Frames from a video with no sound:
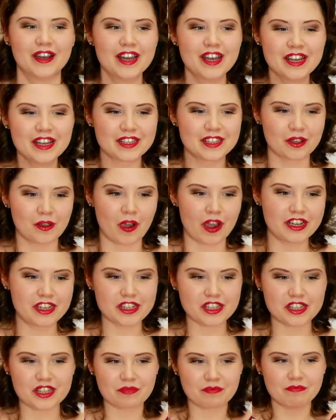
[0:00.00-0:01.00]
So I just
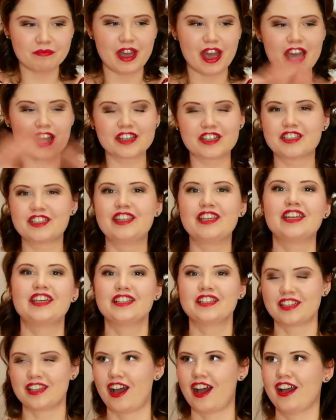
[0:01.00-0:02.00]
submerged the
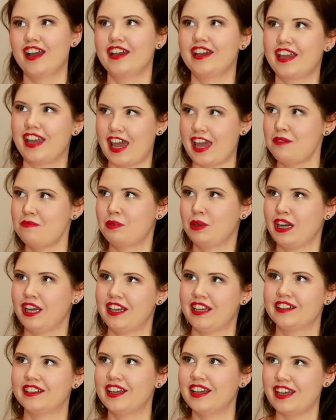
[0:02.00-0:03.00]
entire capelin